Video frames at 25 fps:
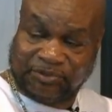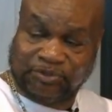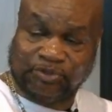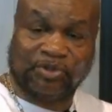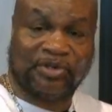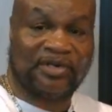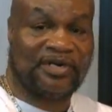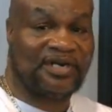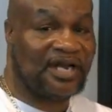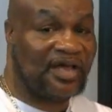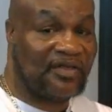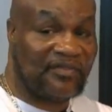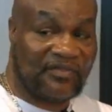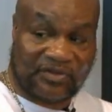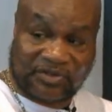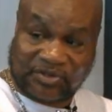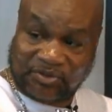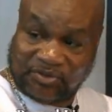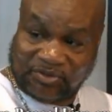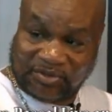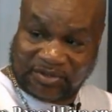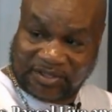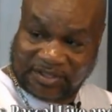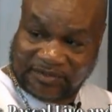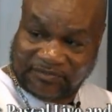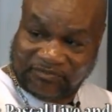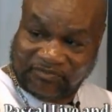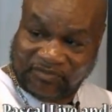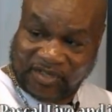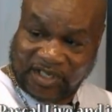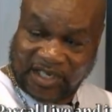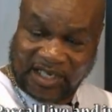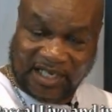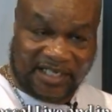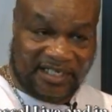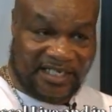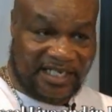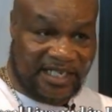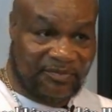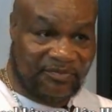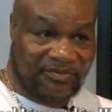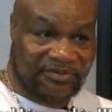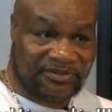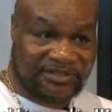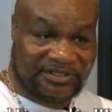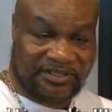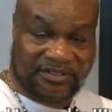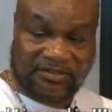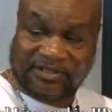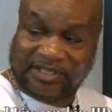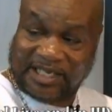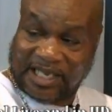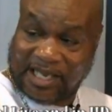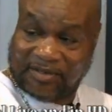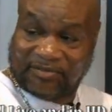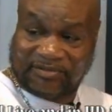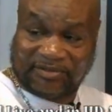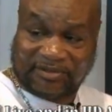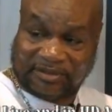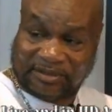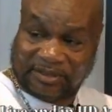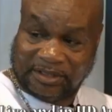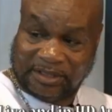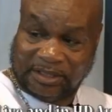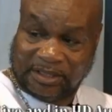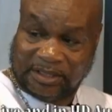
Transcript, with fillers: to another corner, and they were still counting.